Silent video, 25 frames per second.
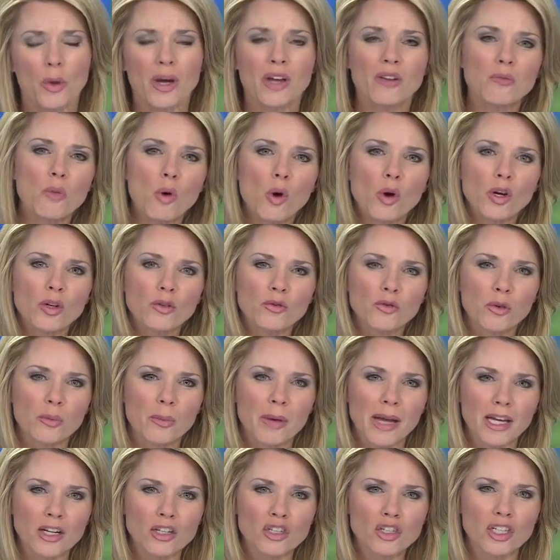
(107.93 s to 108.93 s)
We have more
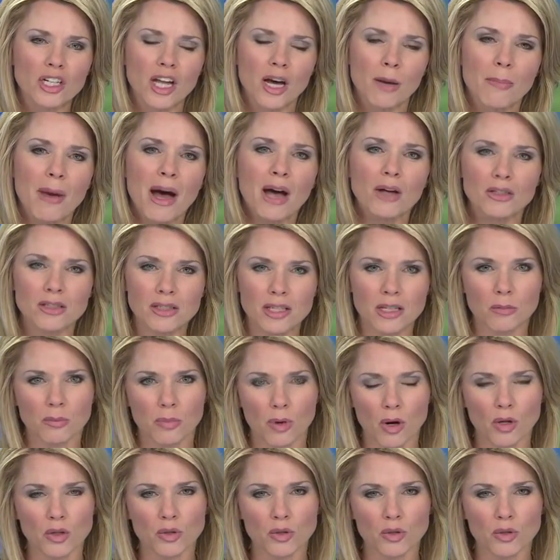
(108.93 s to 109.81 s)
information about St.